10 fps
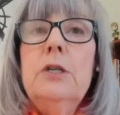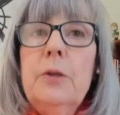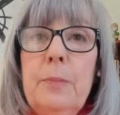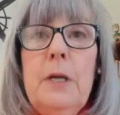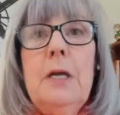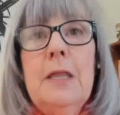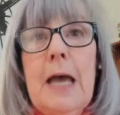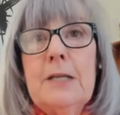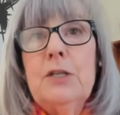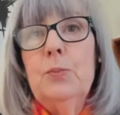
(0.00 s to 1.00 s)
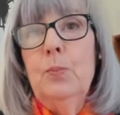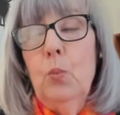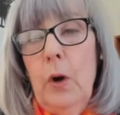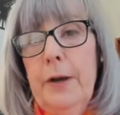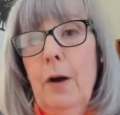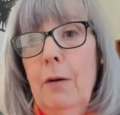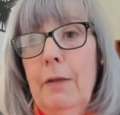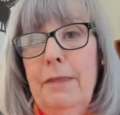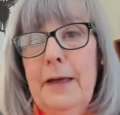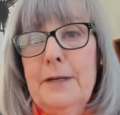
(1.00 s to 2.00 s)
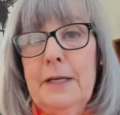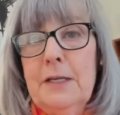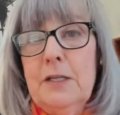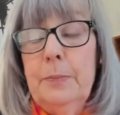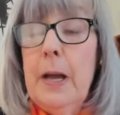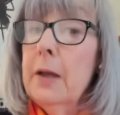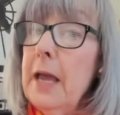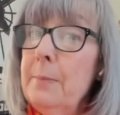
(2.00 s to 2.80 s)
To me, that's what authentic is about,